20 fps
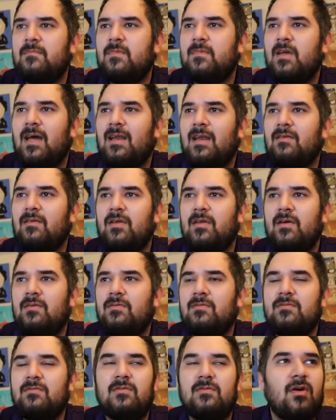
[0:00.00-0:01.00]
I don't know,
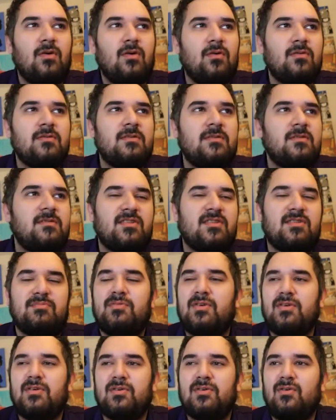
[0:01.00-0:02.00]
gold, just
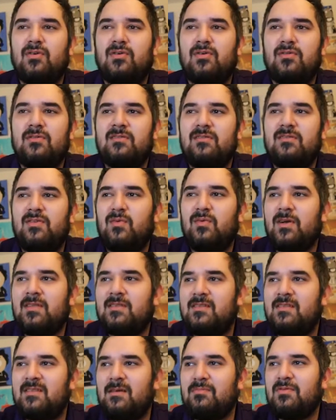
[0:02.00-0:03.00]
pure gold, and you wanted
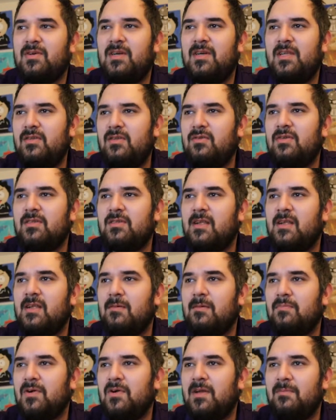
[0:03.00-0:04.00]
to separate it, you could
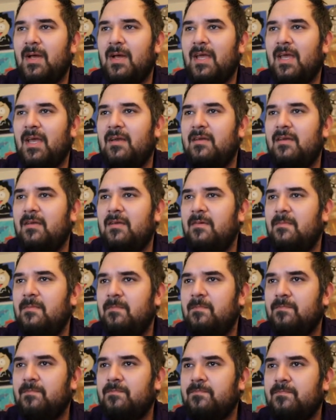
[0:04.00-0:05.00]
separate it by hand.
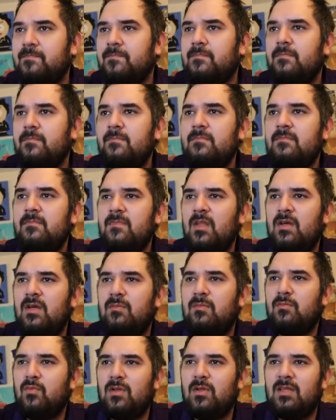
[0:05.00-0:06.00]

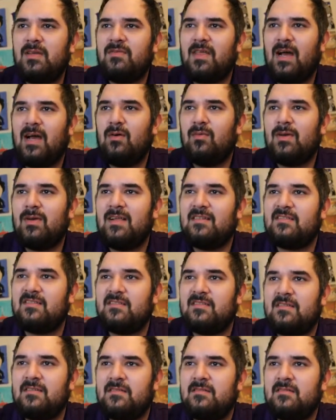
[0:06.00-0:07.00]
We'll leave that one as it
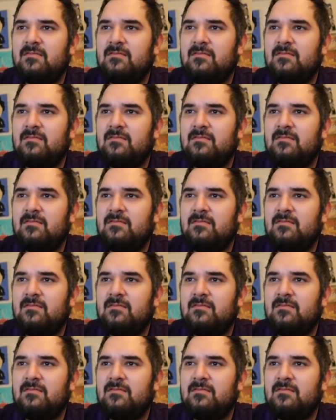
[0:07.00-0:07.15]
is.